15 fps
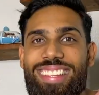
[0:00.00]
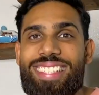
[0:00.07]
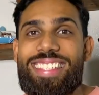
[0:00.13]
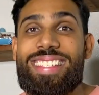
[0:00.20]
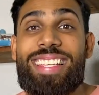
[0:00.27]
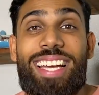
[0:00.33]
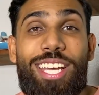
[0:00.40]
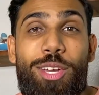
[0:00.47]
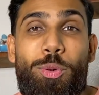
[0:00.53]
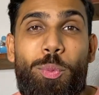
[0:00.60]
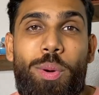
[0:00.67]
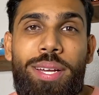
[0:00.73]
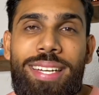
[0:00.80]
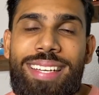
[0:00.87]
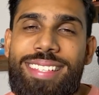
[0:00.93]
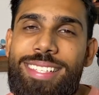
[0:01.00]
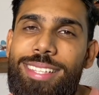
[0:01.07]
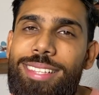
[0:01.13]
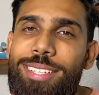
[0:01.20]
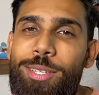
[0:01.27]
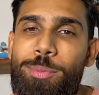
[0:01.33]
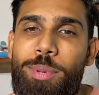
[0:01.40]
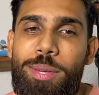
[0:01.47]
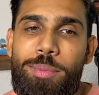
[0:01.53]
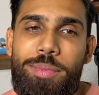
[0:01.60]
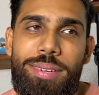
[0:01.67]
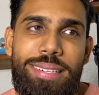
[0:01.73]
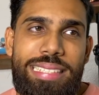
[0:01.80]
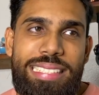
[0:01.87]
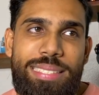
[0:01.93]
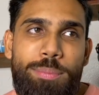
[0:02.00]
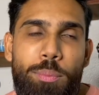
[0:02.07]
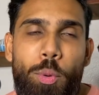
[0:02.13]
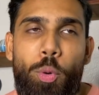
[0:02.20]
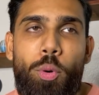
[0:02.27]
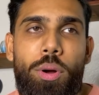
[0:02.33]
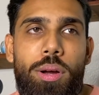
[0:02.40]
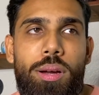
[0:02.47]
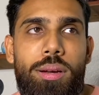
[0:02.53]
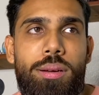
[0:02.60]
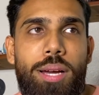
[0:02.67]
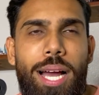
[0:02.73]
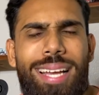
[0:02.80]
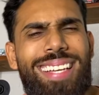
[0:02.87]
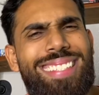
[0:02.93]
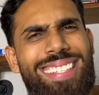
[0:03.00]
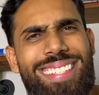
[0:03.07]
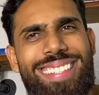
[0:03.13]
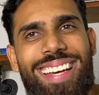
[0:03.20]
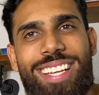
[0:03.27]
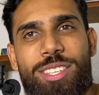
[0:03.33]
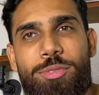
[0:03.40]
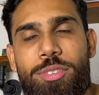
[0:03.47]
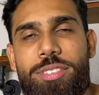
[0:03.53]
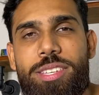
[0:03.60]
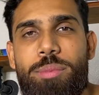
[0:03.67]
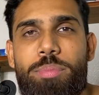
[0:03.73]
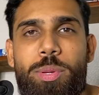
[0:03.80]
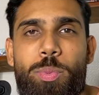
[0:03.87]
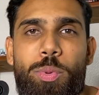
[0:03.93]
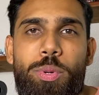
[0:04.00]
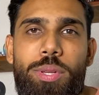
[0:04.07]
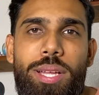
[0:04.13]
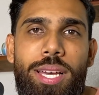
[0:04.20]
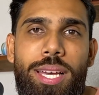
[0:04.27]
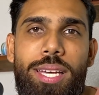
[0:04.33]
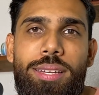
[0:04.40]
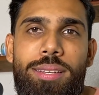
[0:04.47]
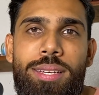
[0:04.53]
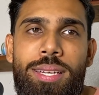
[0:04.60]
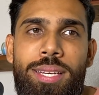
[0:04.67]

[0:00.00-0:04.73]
The second one is a little bit more, I guess, intense for some people and